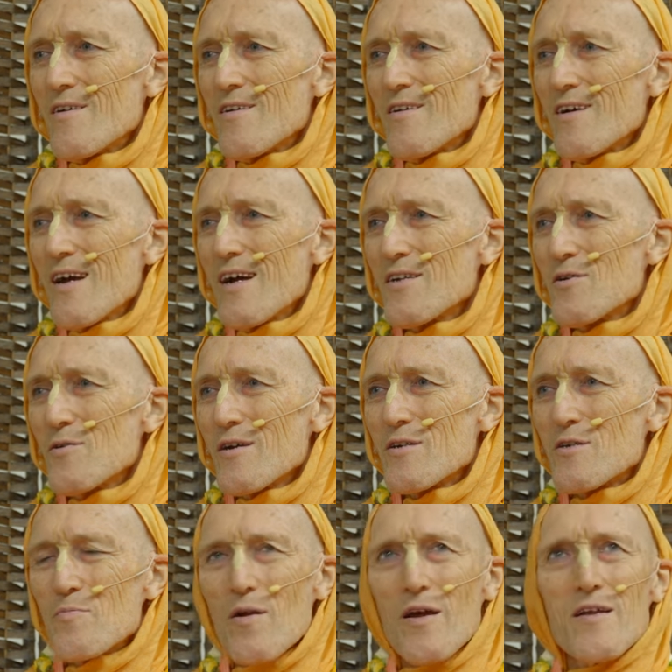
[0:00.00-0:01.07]
And they had to
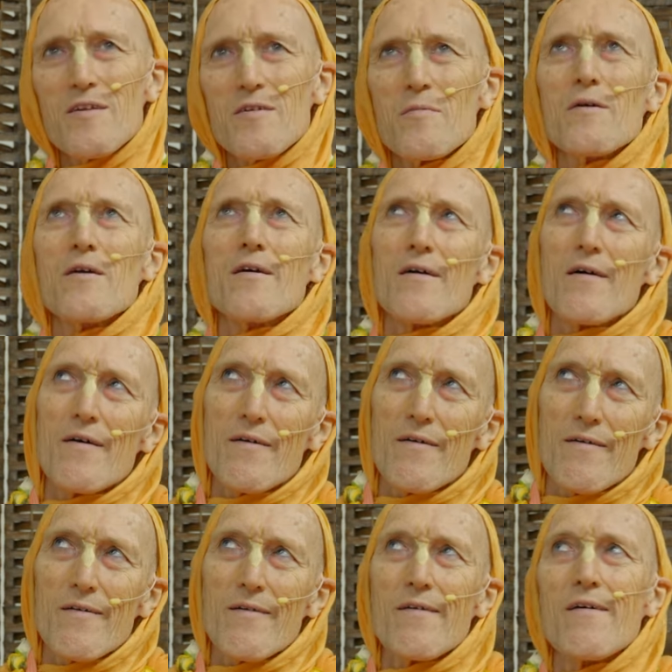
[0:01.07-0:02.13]
explain to me,
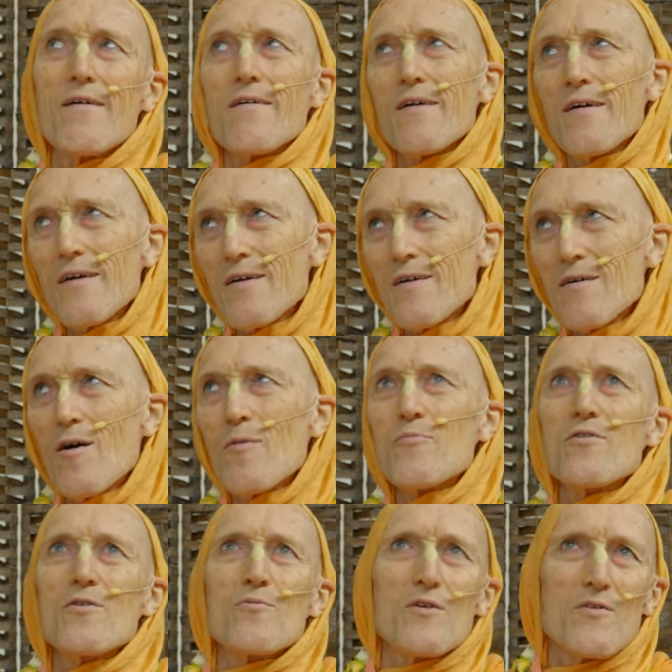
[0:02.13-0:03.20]
ah, oh, okay,
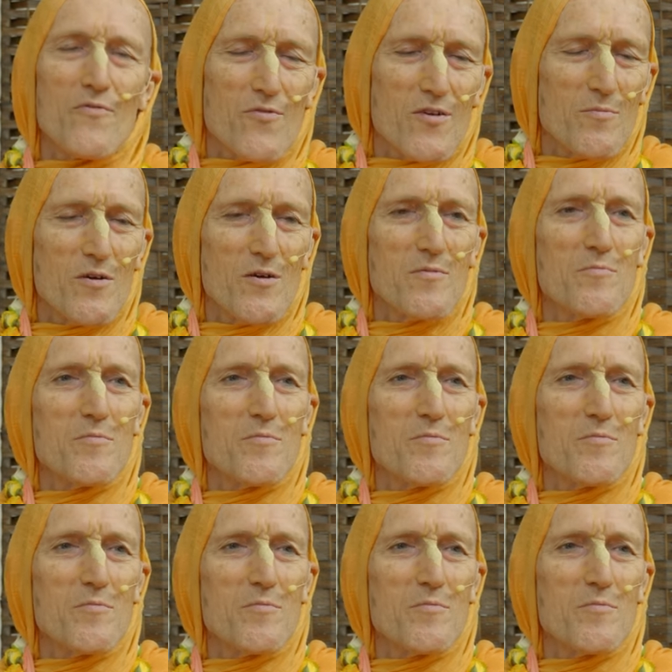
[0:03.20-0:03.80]
Oprah Winfrey moment.